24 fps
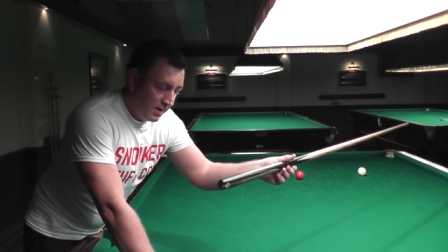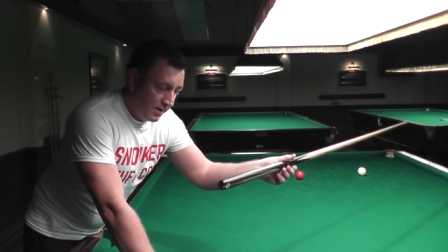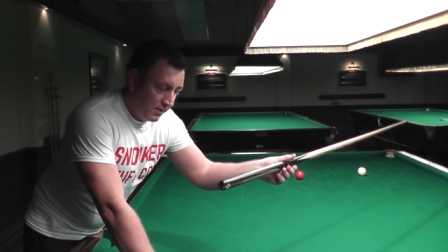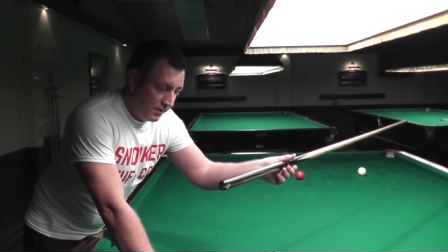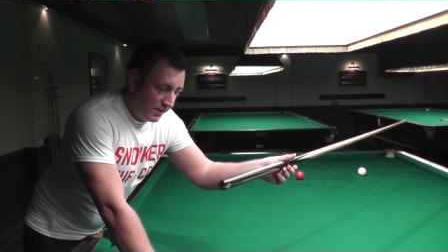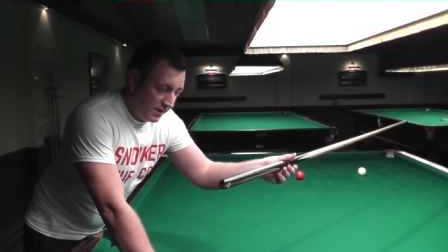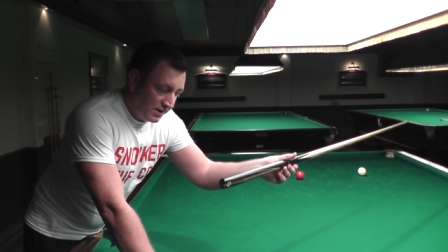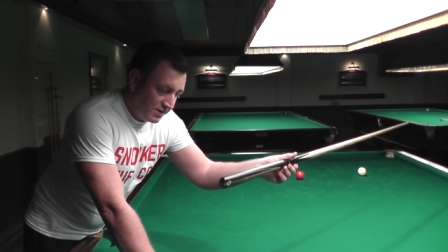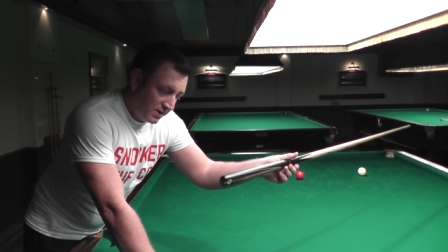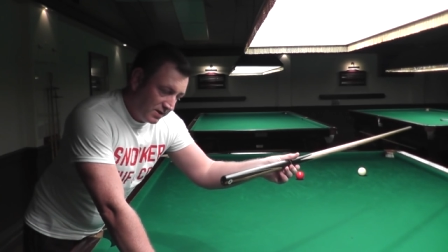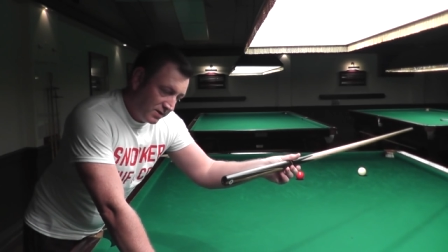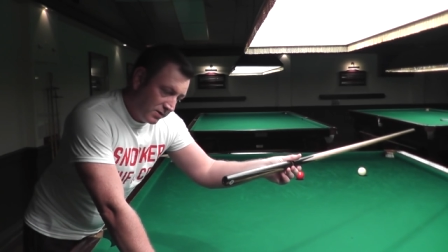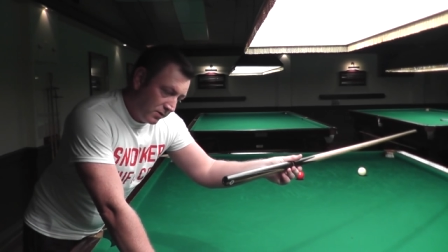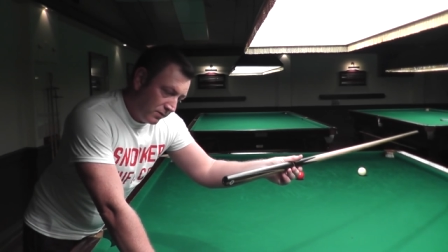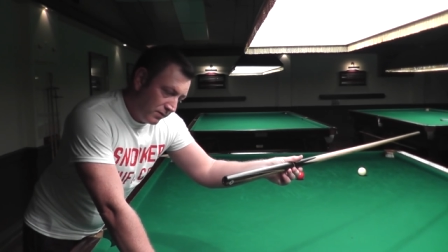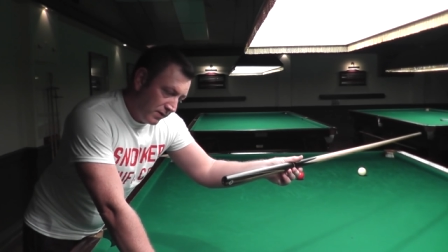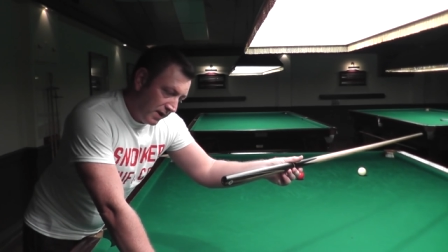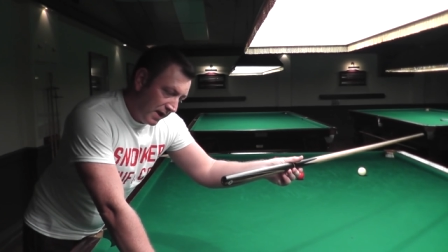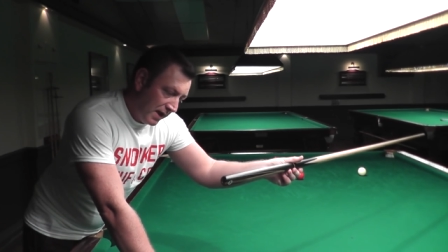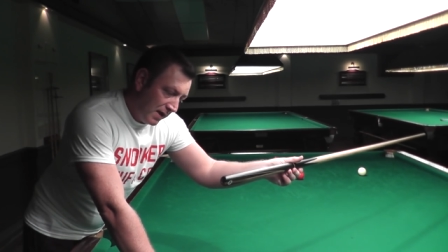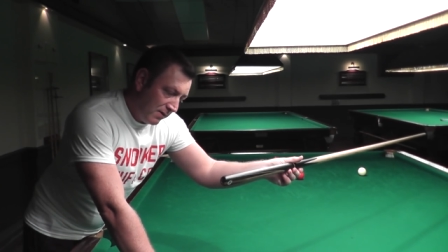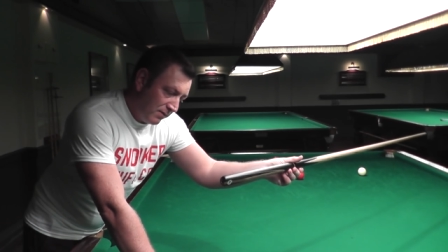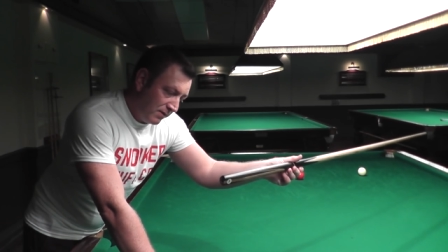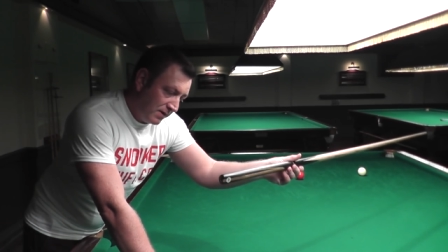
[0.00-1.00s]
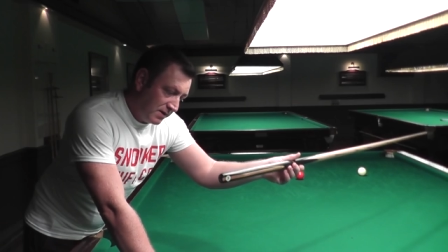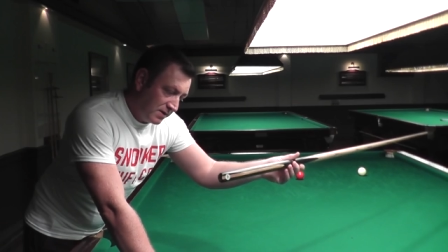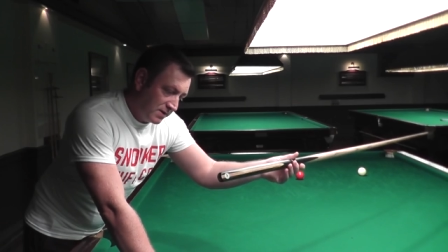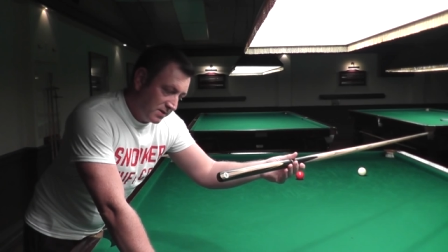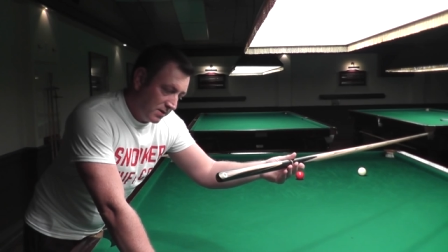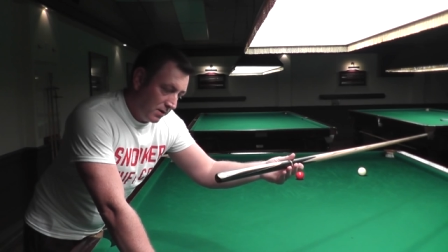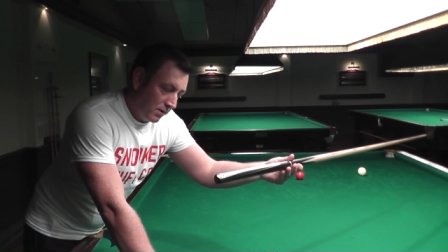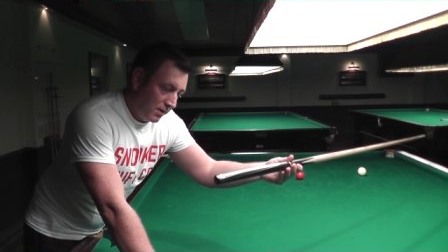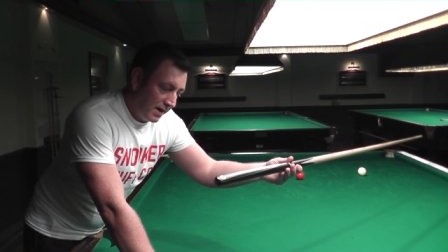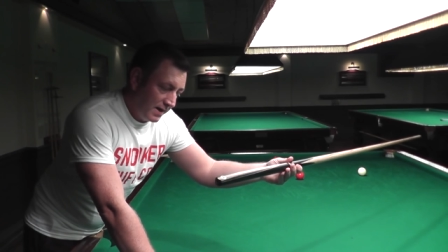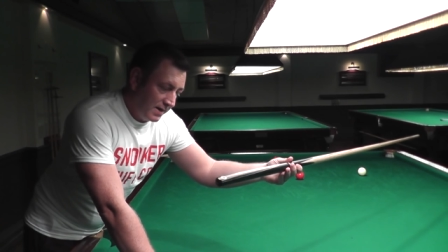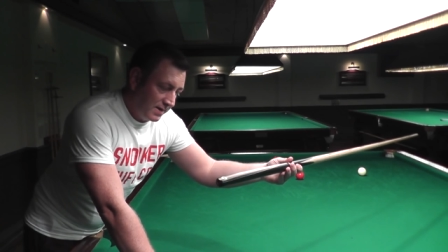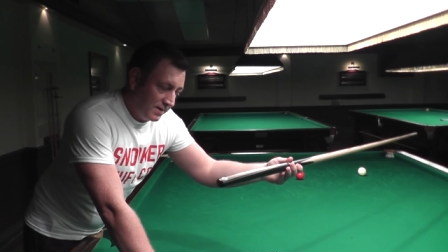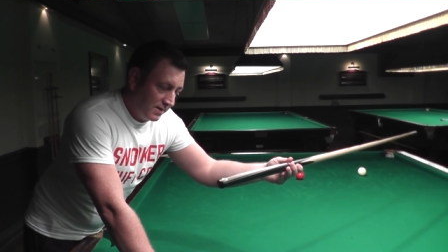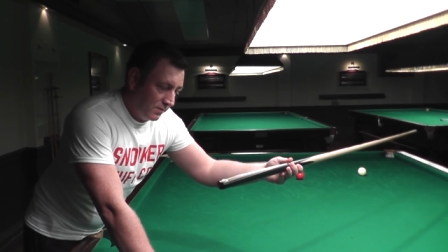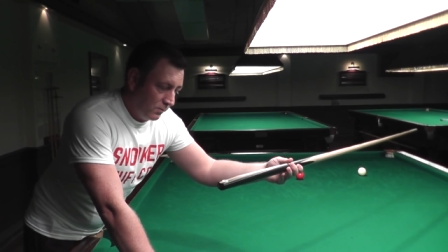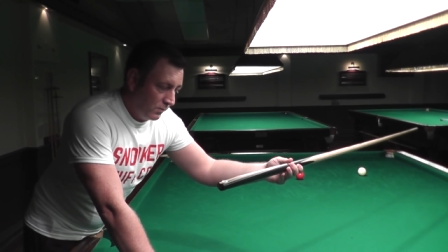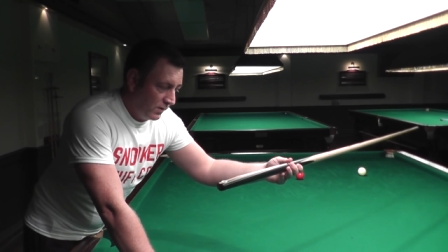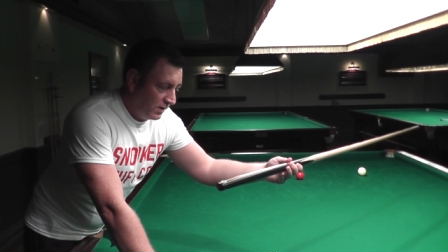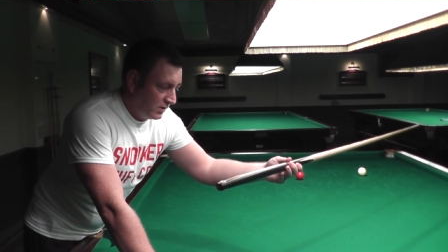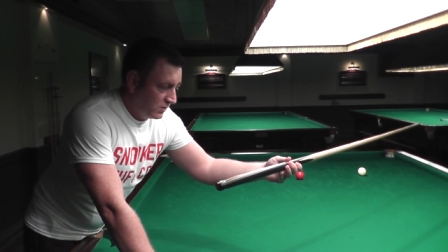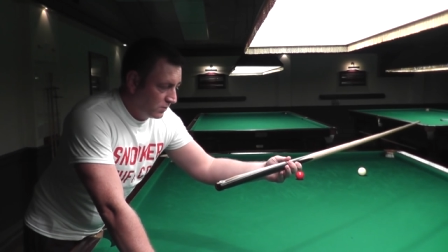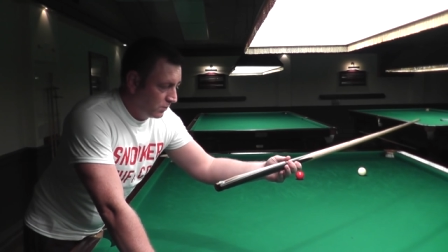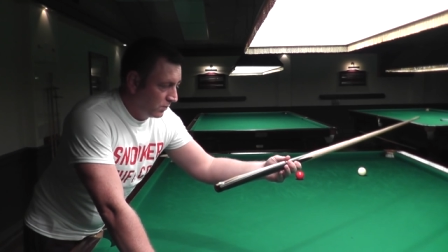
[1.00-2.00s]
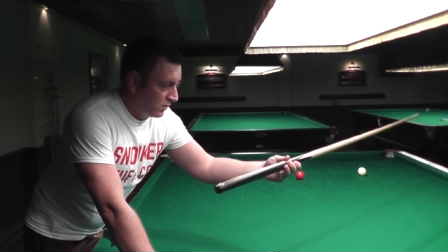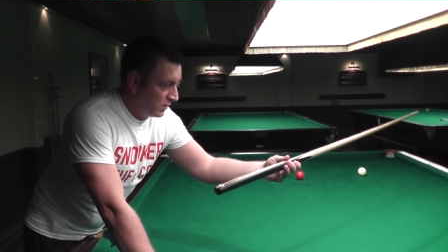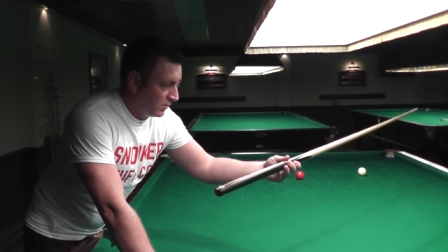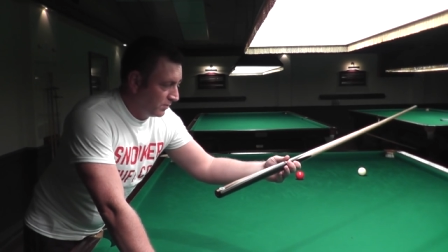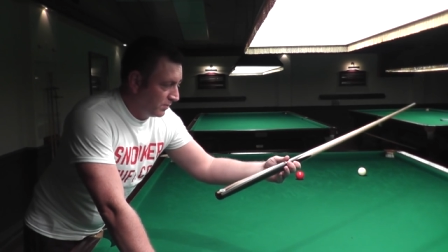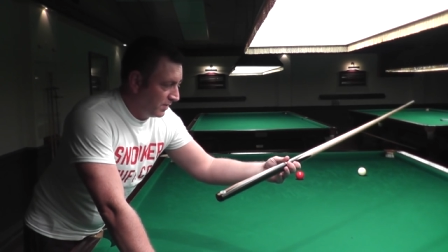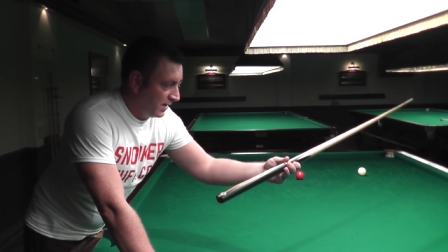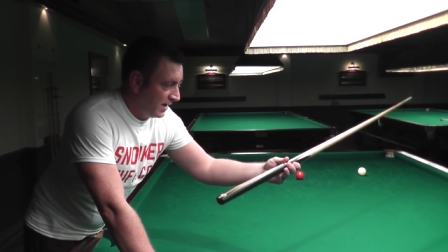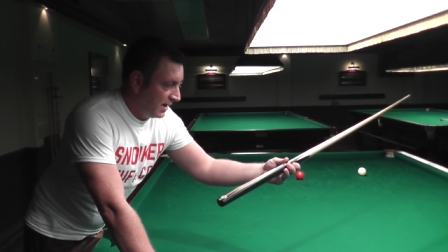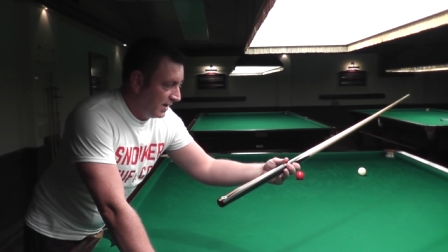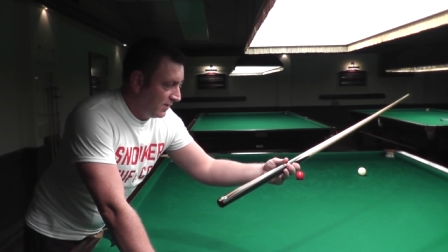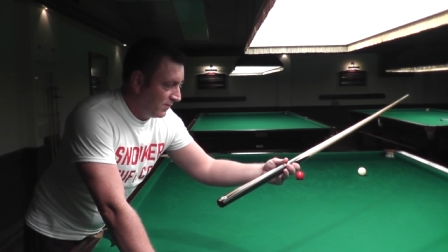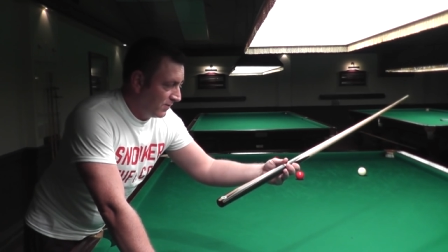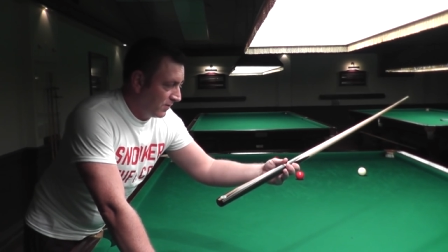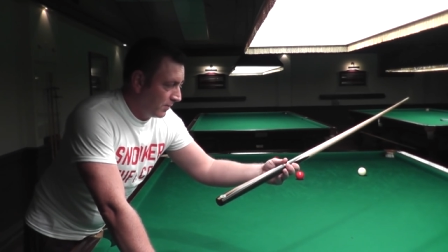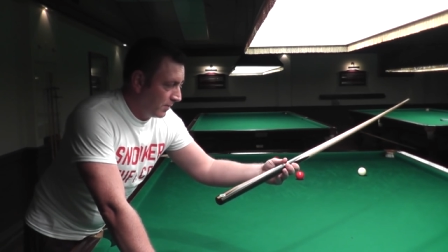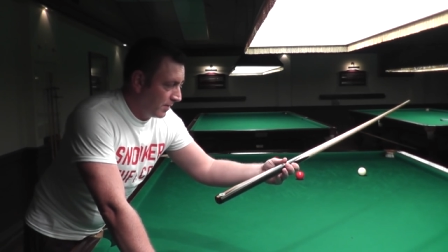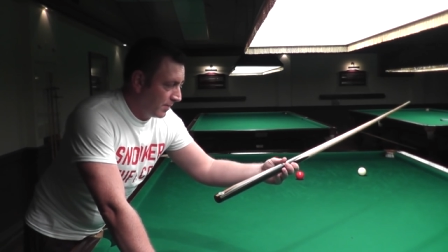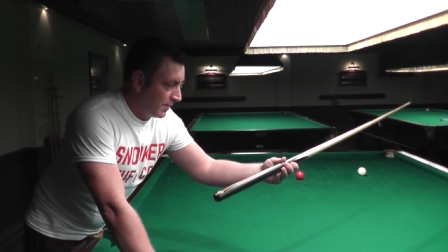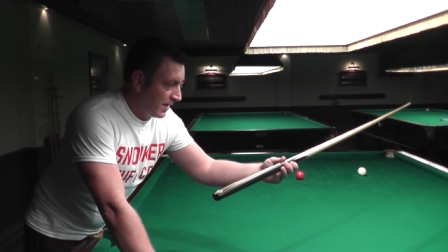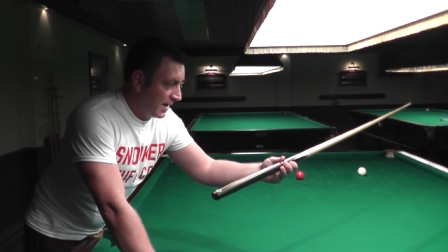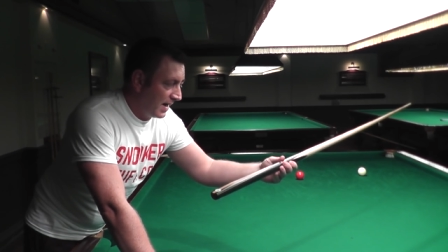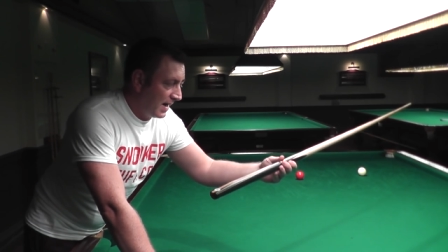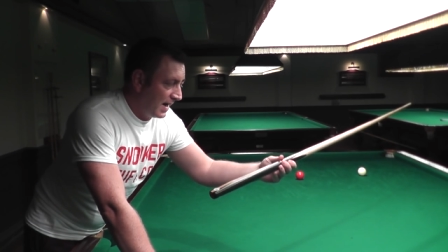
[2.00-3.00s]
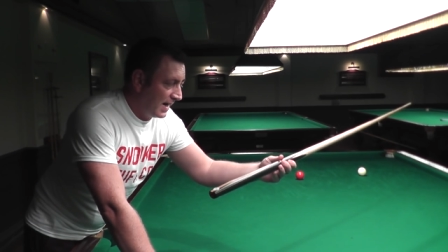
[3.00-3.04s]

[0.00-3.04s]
This is on the heavy side, which would be from about